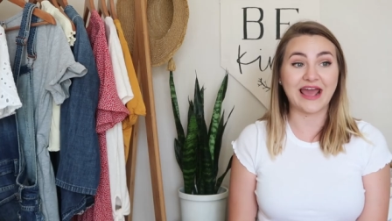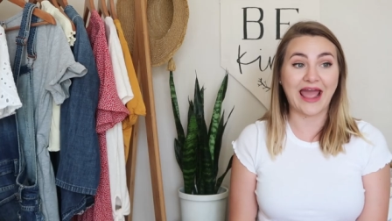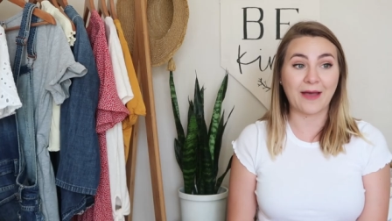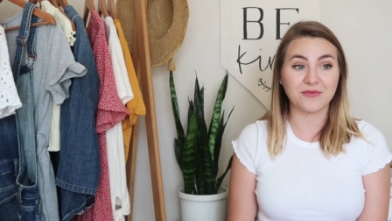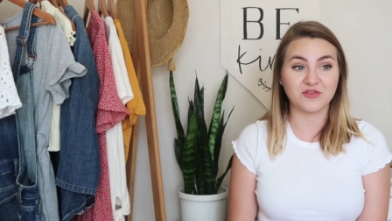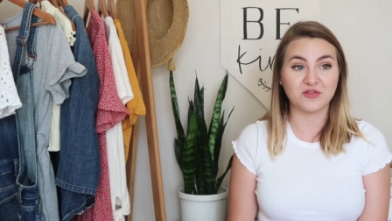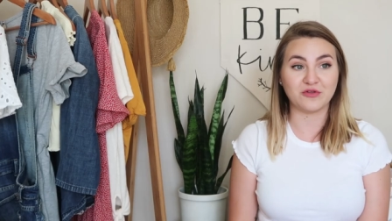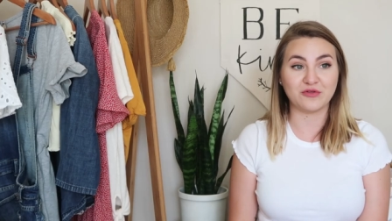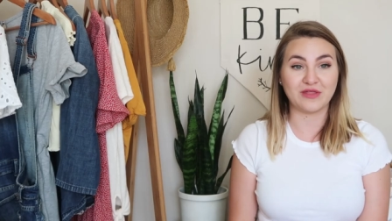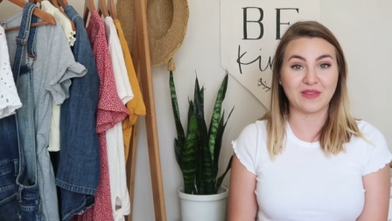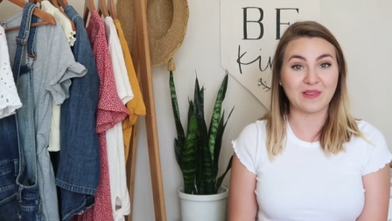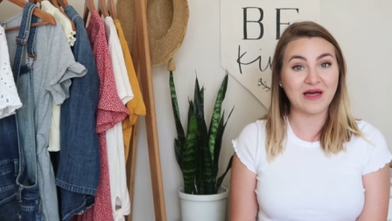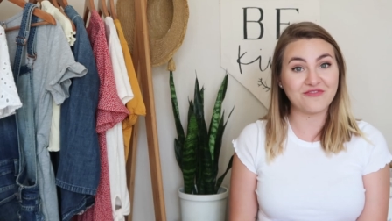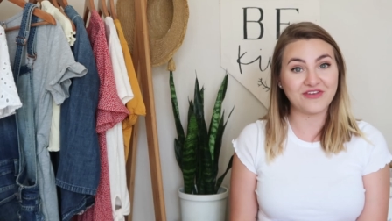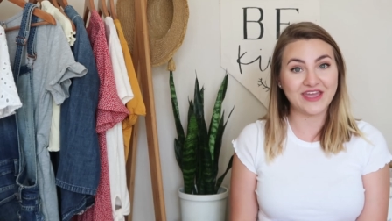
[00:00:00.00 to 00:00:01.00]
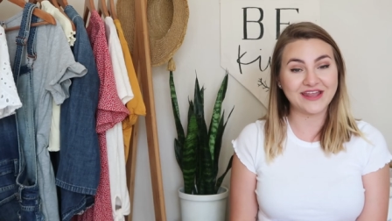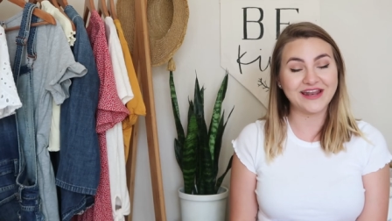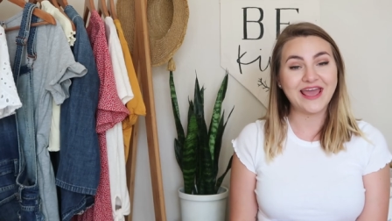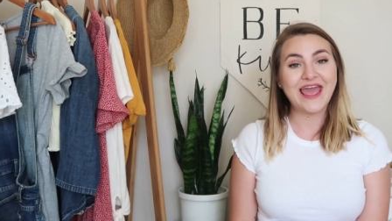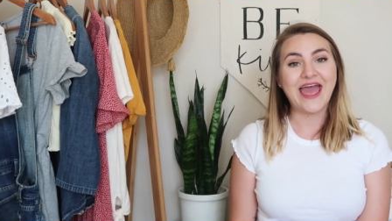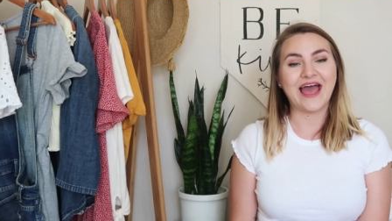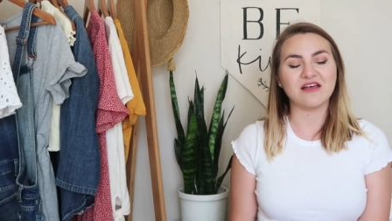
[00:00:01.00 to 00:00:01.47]
and I absolutely love
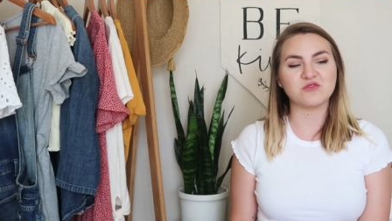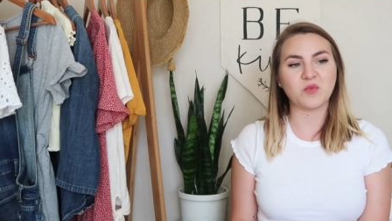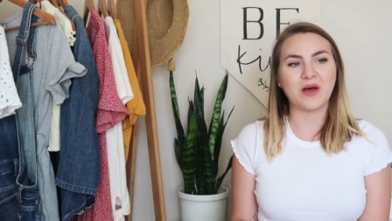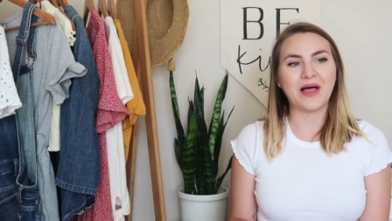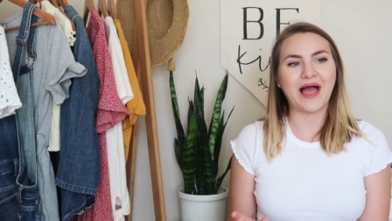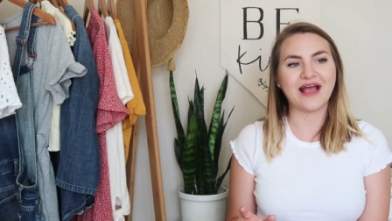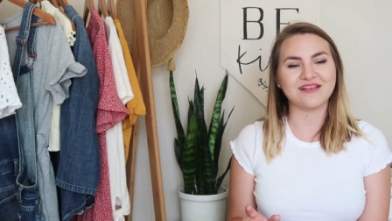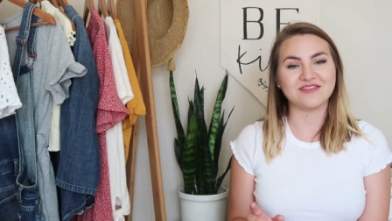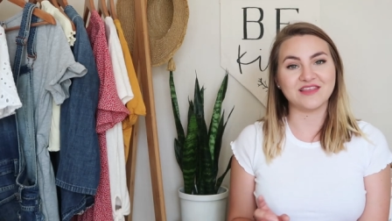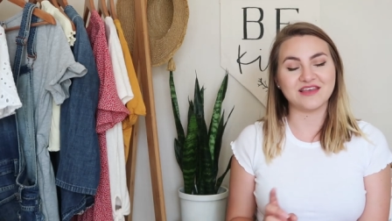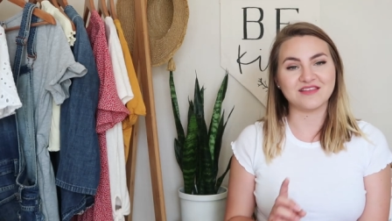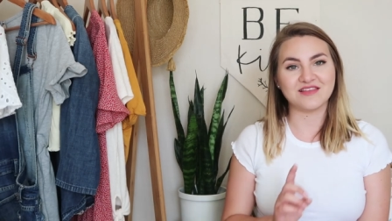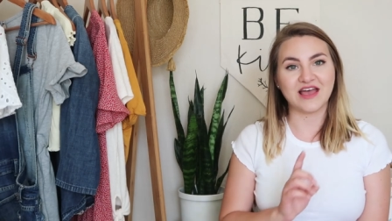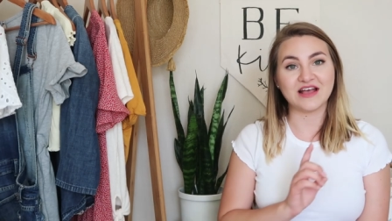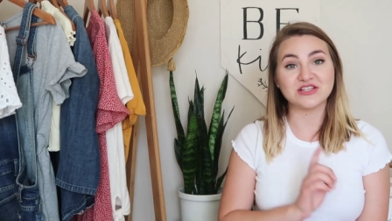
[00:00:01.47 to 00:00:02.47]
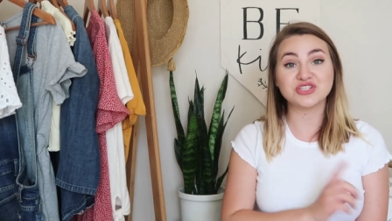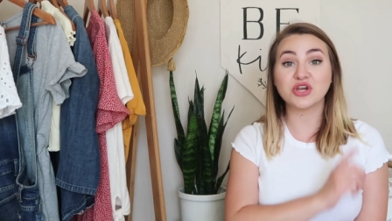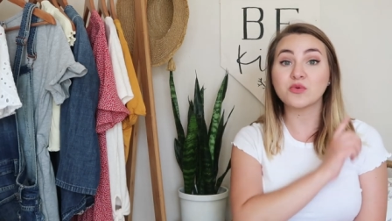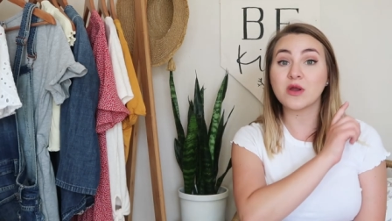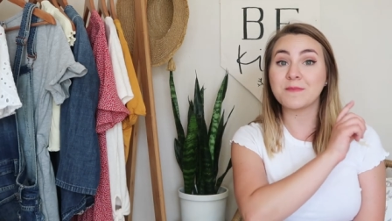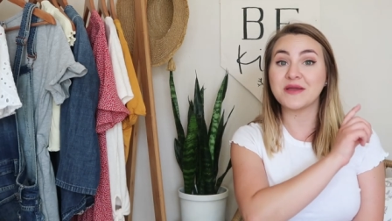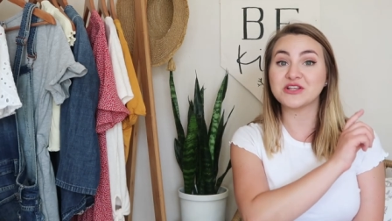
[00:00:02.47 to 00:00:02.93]
it, as well as this uh,
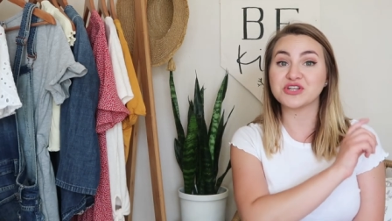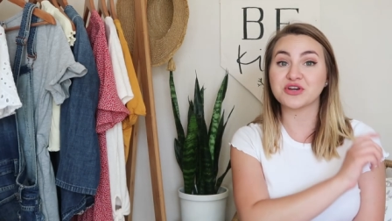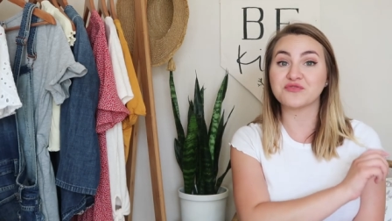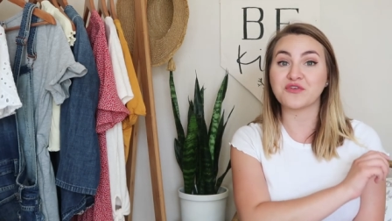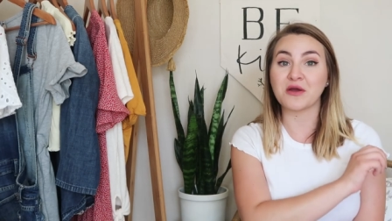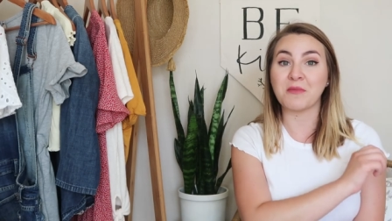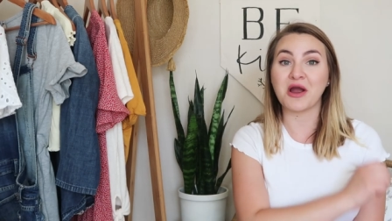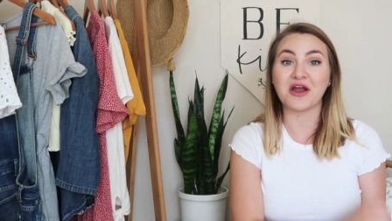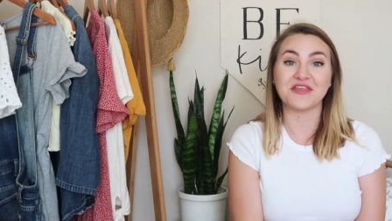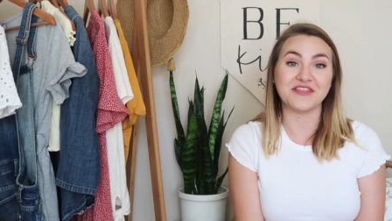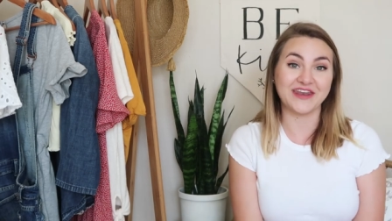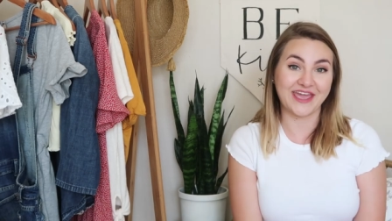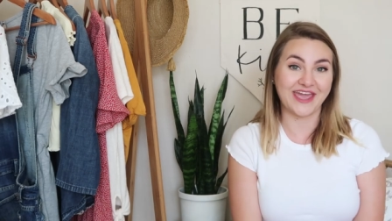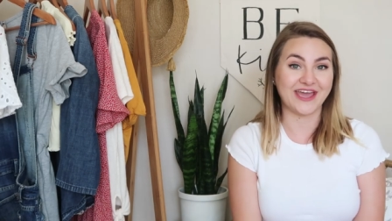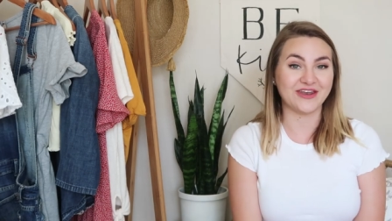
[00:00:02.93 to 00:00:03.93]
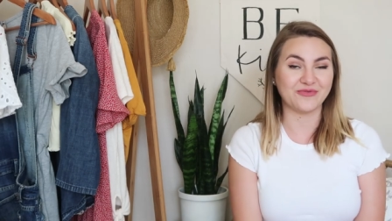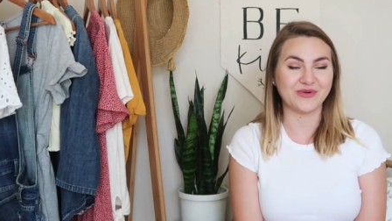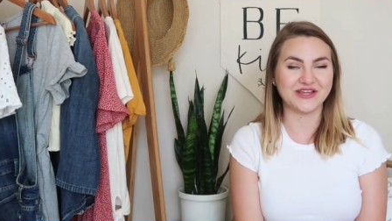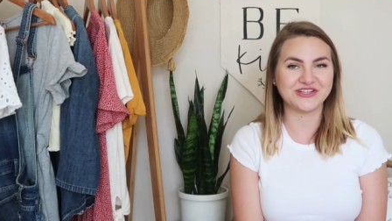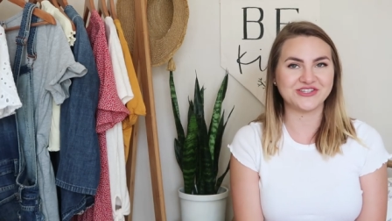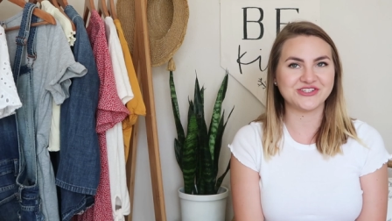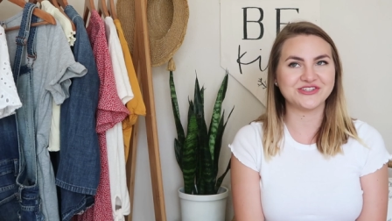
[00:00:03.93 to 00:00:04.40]
stoneware pitcher from Hearth and Hand,
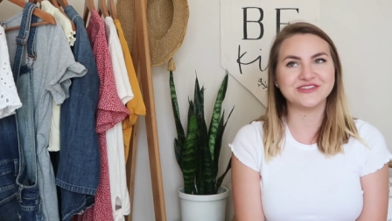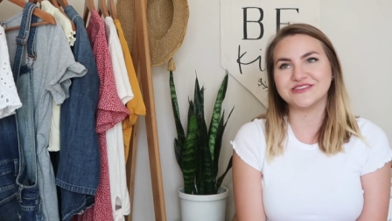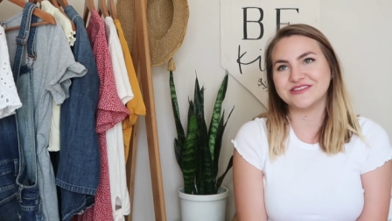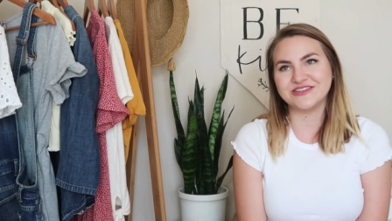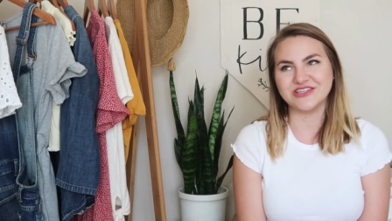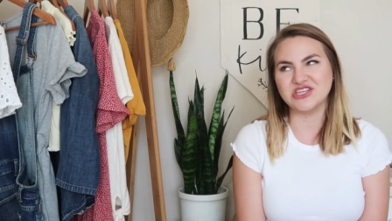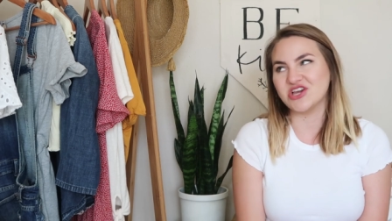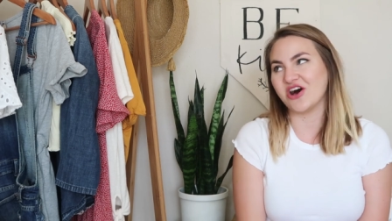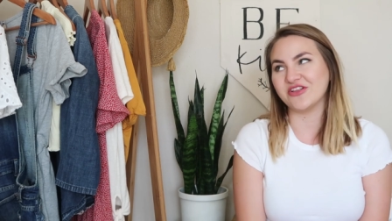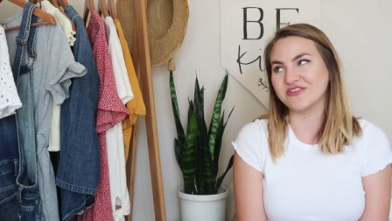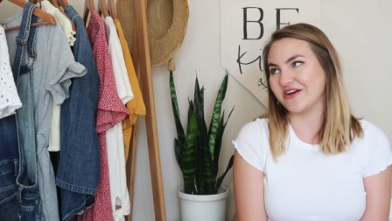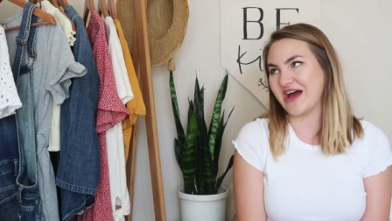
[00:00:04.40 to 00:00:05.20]
which y'all